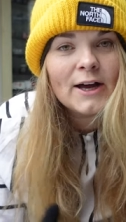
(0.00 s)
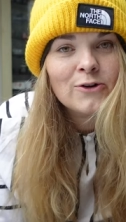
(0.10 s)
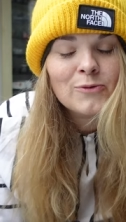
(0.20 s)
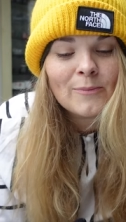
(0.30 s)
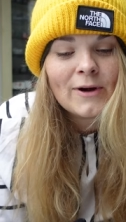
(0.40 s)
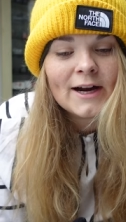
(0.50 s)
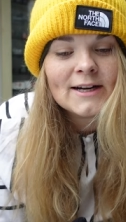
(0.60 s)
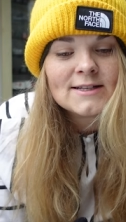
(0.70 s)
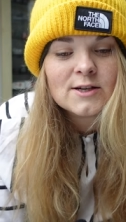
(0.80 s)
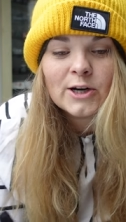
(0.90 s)
I don't mind
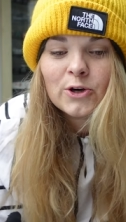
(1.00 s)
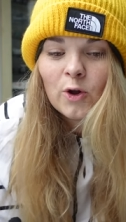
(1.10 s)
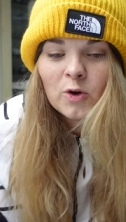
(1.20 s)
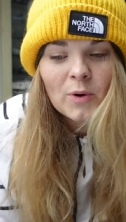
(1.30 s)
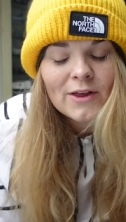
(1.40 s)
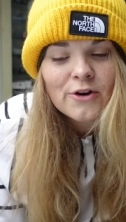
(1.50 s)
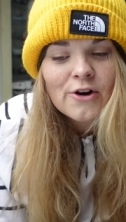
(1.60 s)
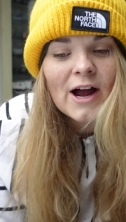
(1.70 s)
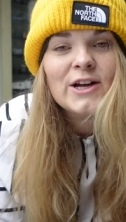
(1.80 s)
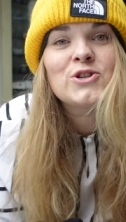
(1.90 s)
necessarily cold
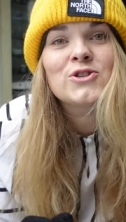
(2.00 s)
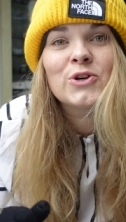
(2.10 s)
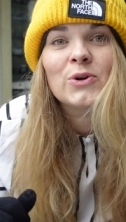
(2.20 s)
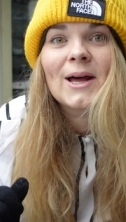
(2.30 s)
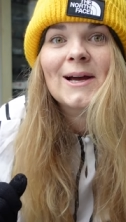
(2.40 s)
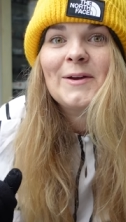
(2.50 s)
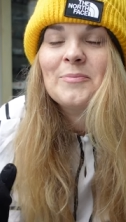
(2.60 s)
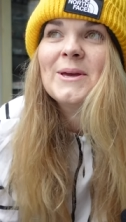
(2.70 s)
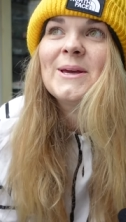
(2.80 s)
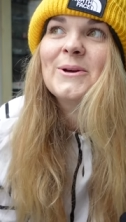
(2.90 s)
weather, I just don't like
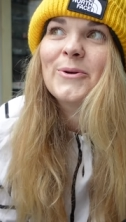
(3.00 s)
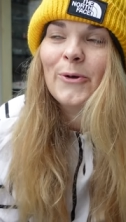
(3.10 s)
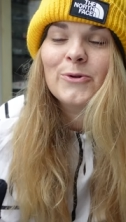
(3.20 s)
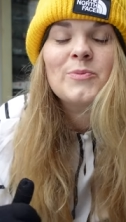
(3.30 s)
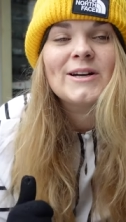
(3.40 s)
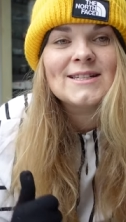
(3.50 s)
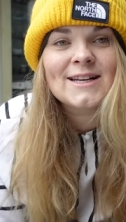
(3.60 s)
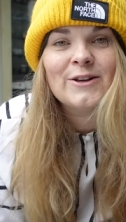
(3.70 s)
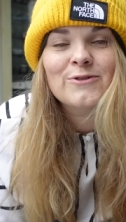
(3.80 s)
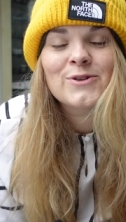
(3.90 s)
being cold
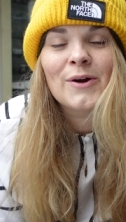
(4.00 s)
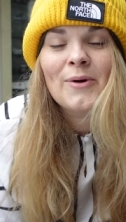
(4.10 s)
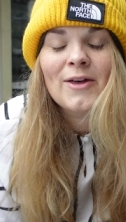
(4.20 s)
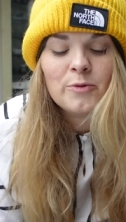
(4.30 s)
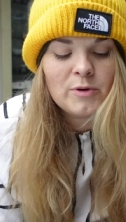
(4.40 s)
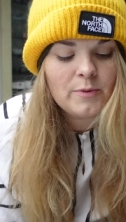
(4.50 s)
myself, so I'd rather be